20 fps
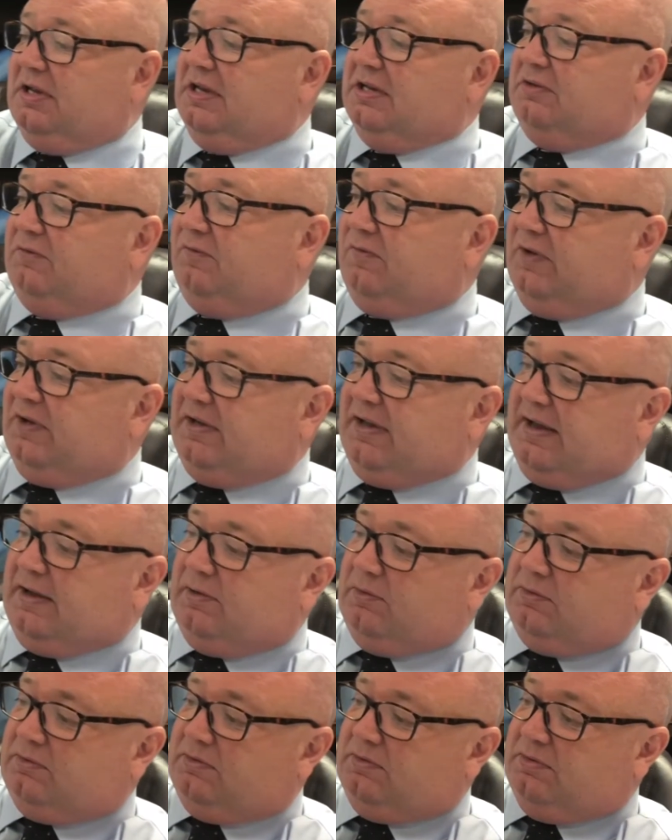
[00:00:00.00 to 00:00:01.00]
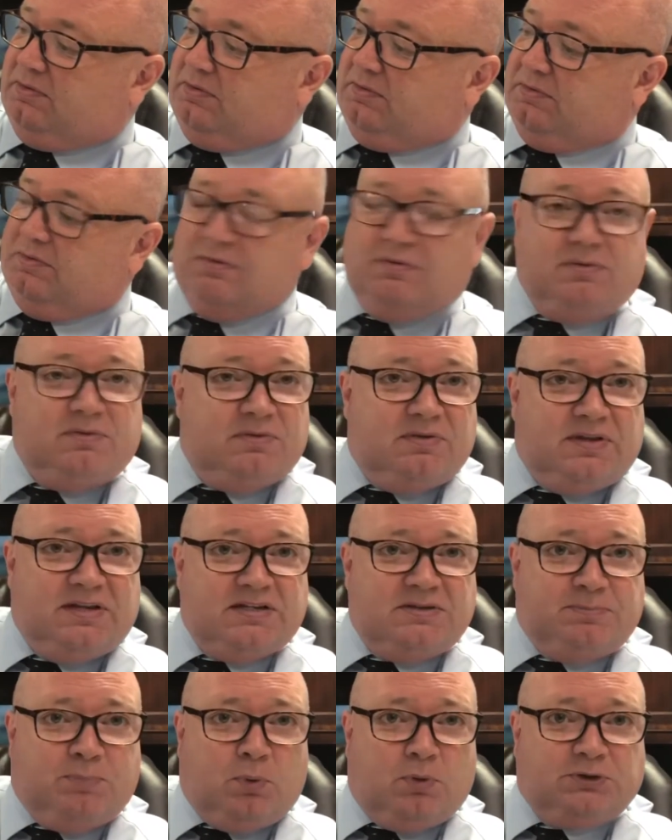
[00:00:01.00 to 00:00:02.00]
is fill out
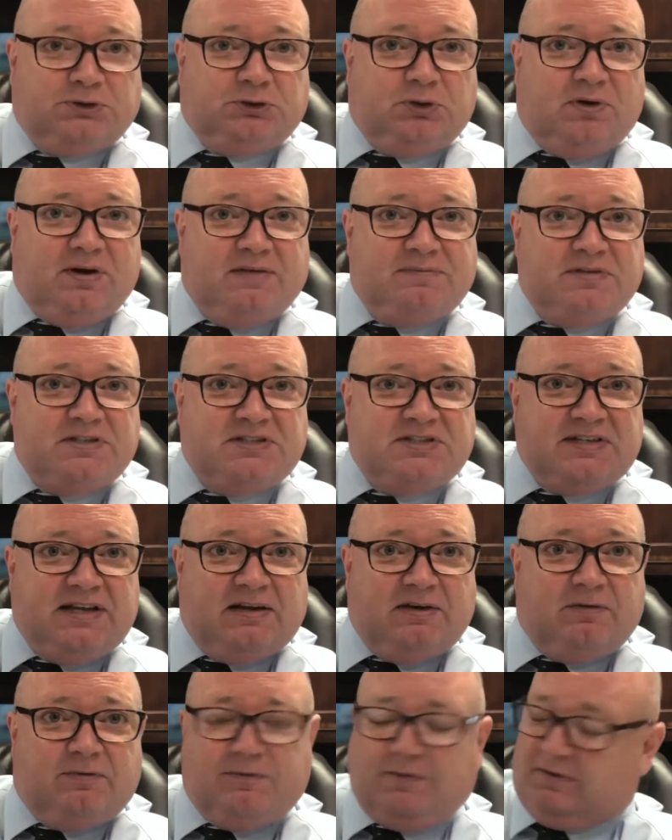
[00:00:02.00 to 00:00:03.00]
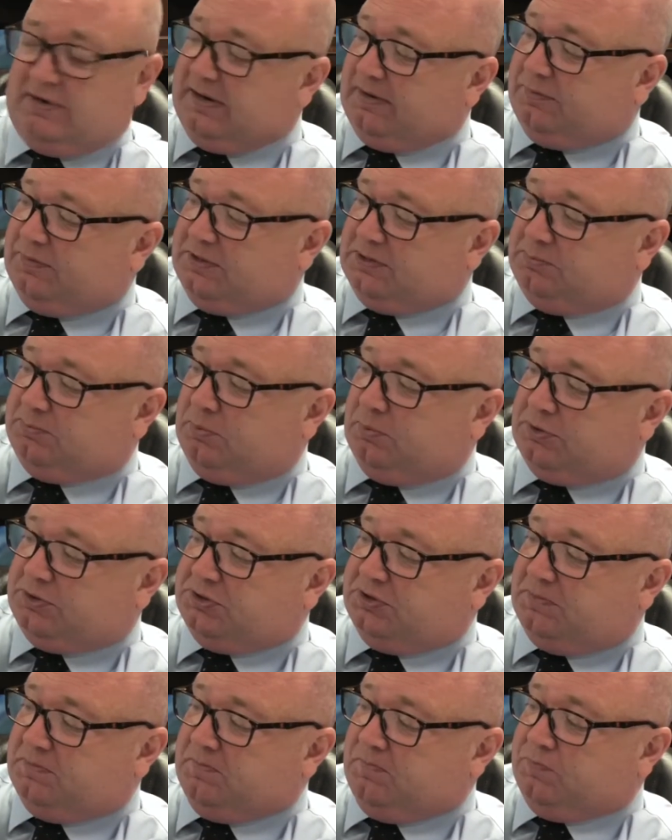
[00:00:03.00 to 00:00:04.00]
this portion or have the seller fill out this
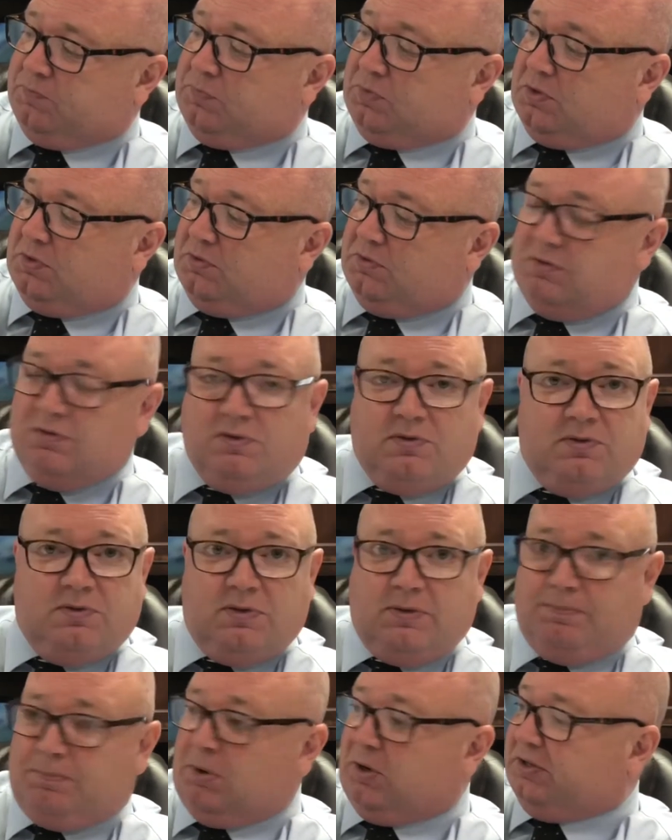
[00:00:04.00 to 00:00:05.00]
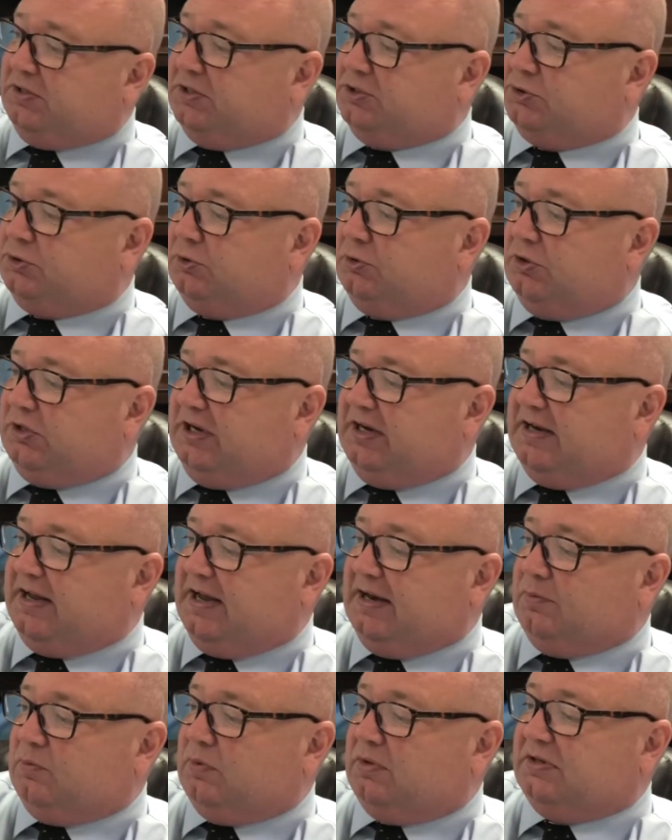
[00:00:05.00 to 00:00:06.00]
portion. The part that you're looking
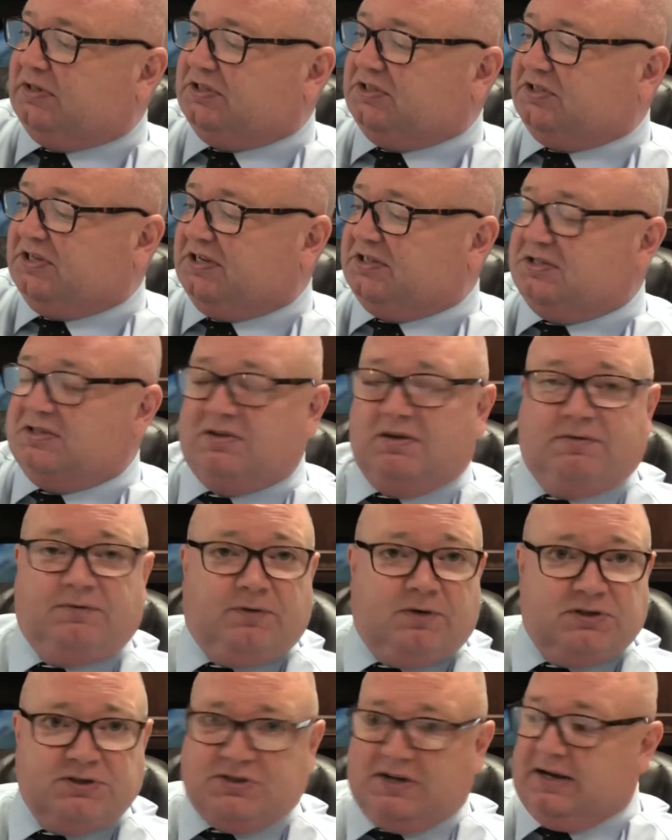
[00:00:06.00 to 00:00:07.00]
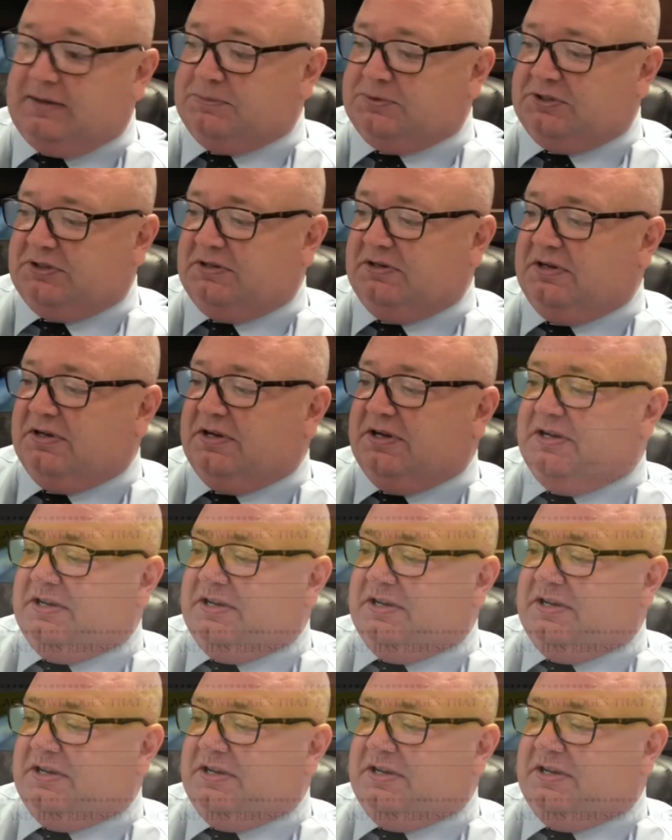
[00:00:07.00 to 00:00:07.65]
at where it says the first option